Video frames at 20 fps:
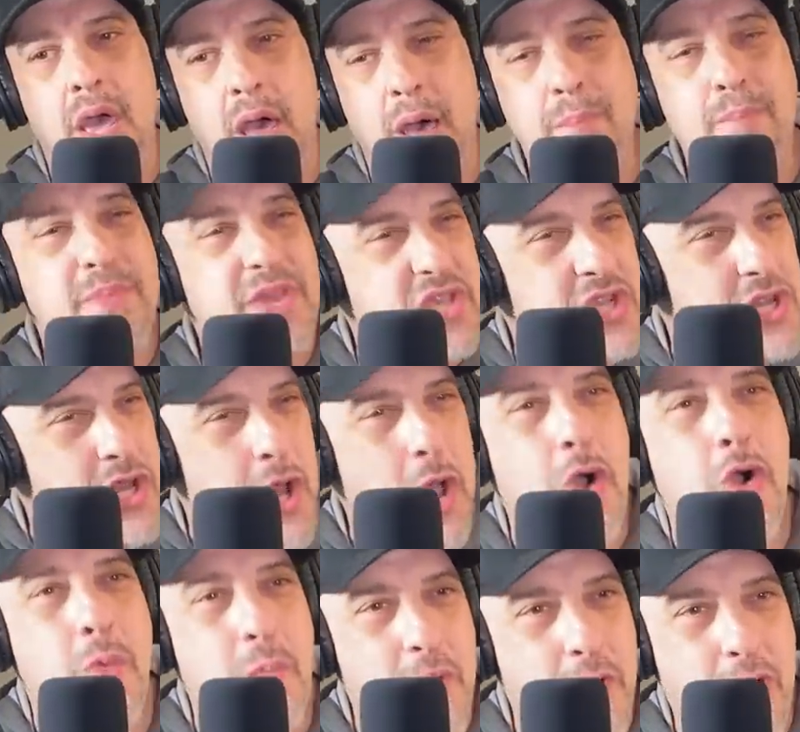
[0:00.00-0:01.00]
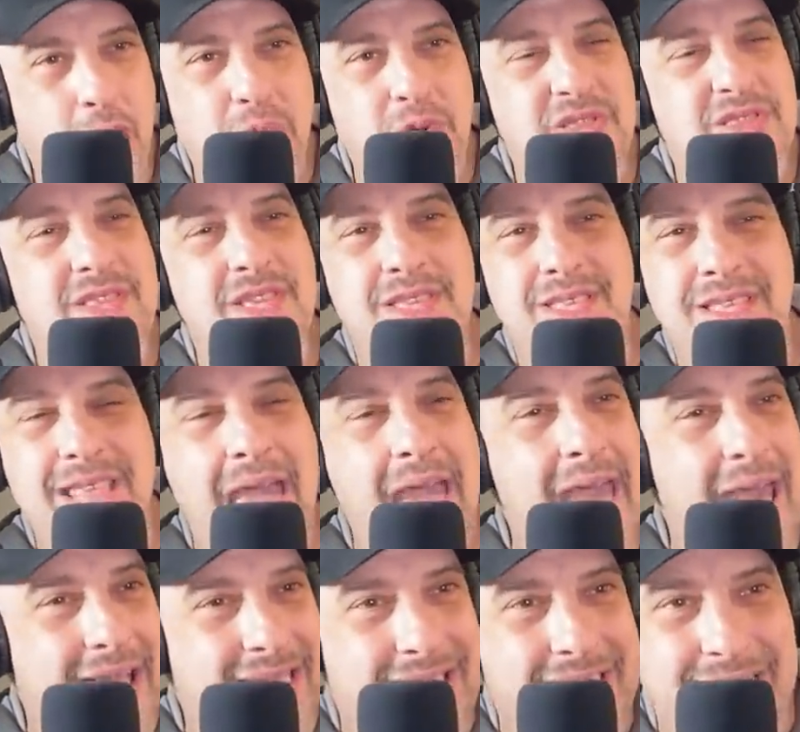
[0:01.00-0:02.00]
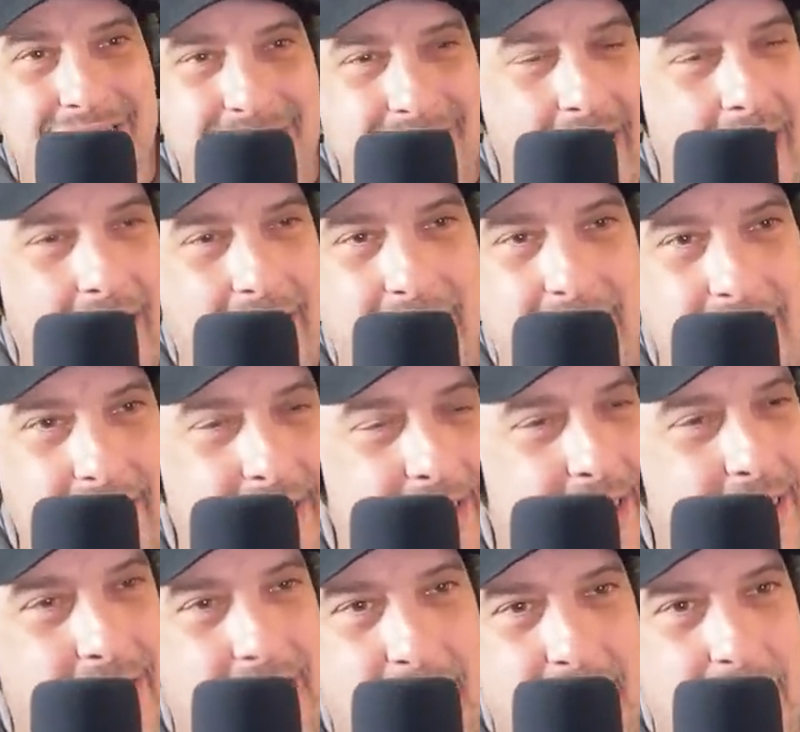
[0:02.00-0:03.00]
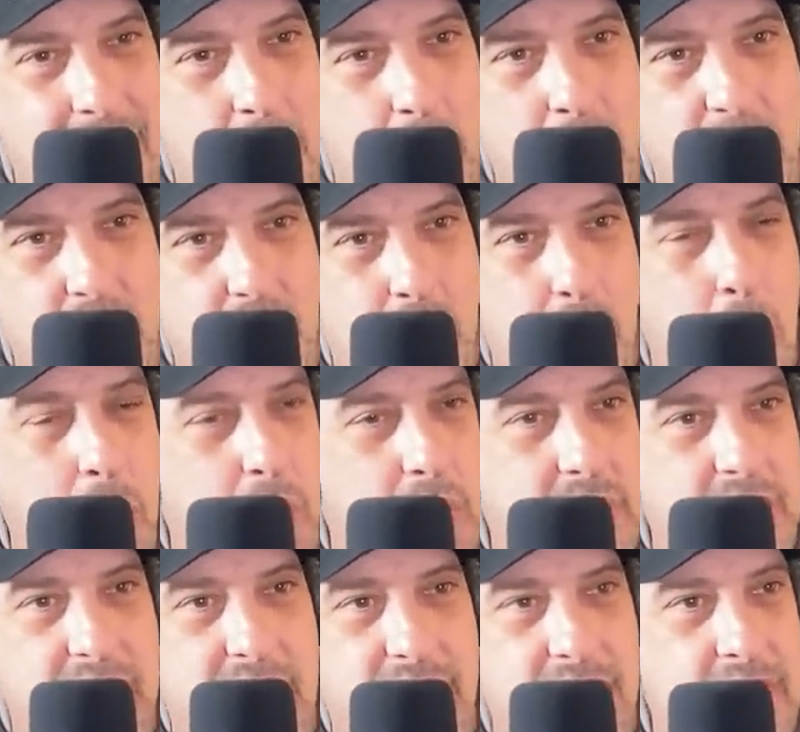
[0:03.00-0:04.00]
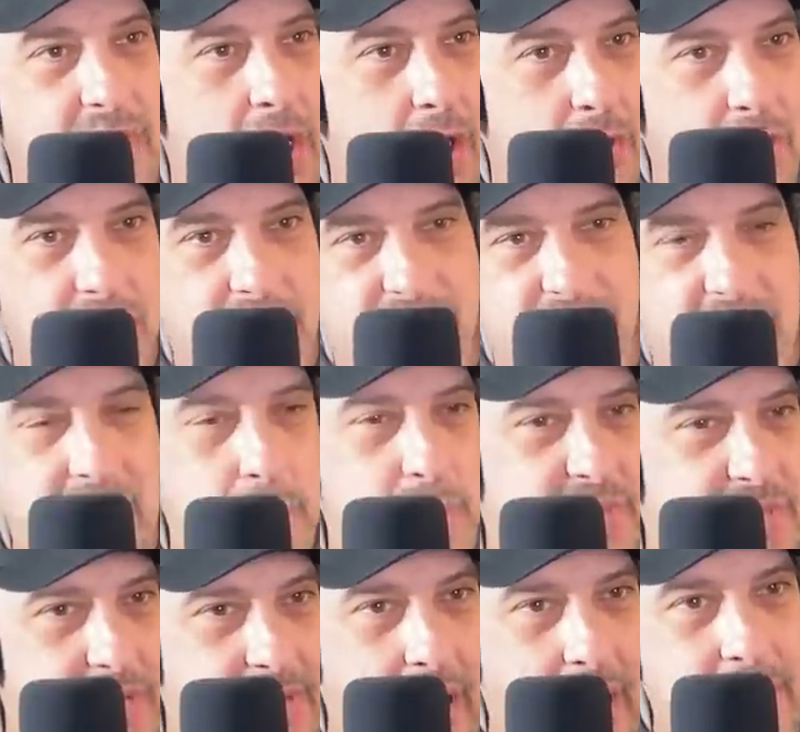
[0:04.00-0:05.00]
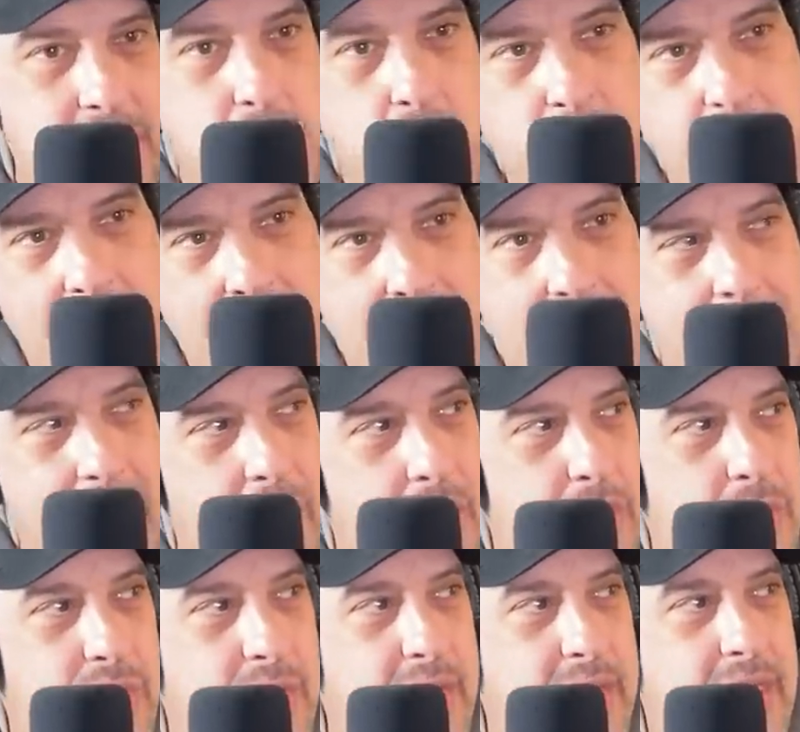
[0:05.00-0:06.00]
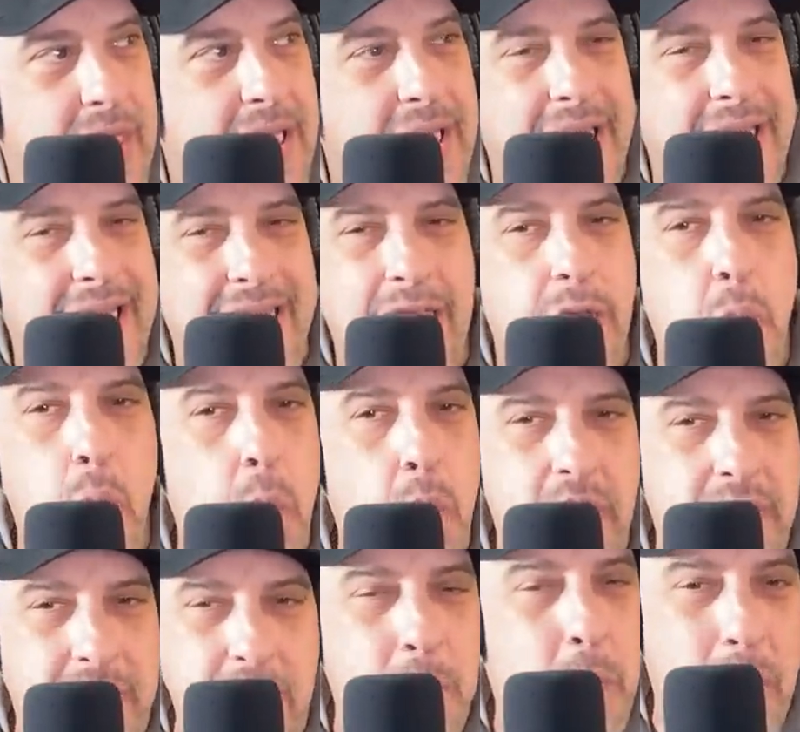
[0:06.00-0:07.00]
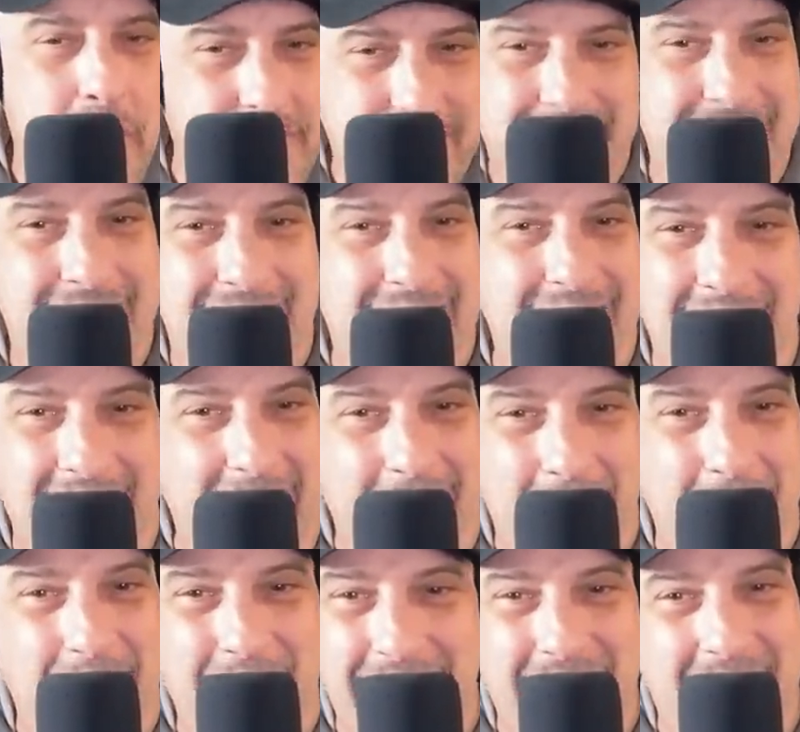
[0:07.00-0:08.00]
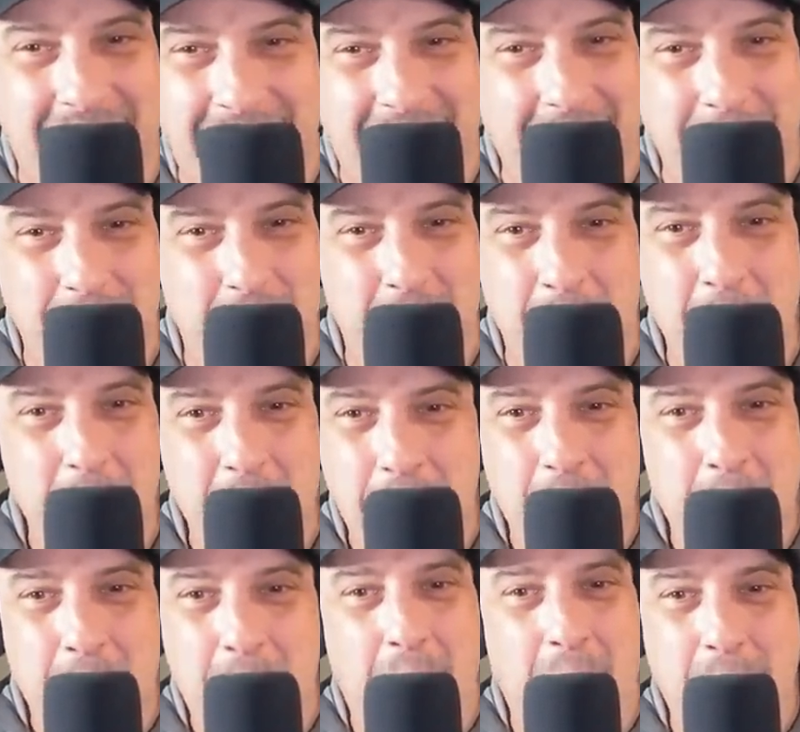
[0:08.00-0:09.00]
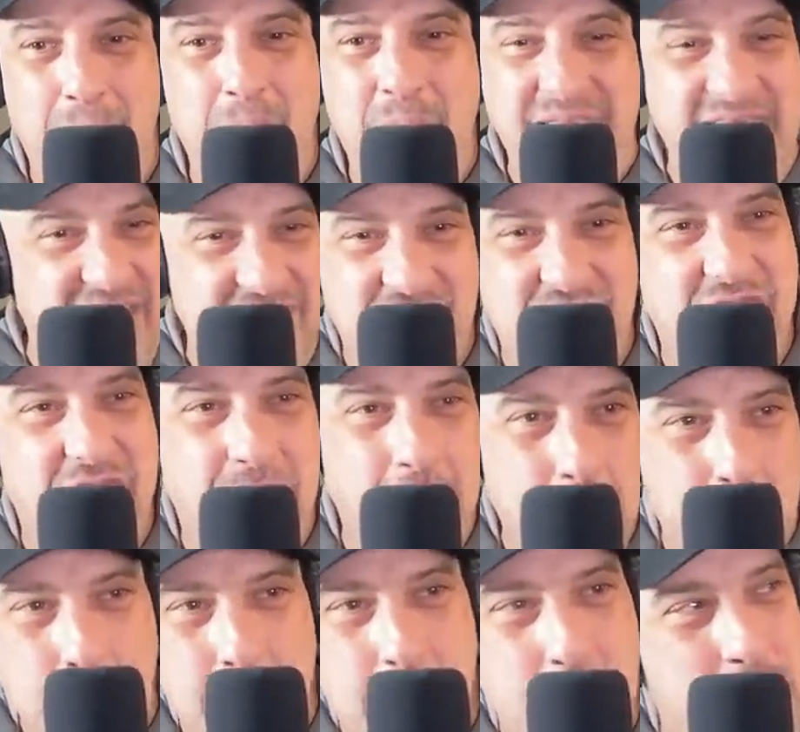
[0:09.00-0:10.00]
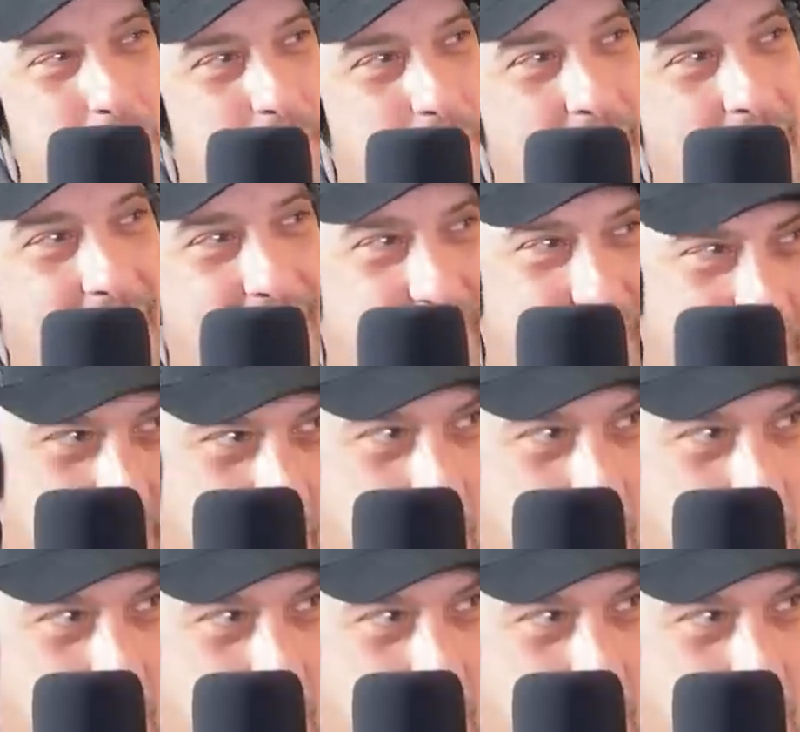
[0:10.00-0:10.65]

a misnomer with this tag that he's gotten, you know, historically in the narrative that he was the docile don or that yeah. he he wasn't a a a peace first mafia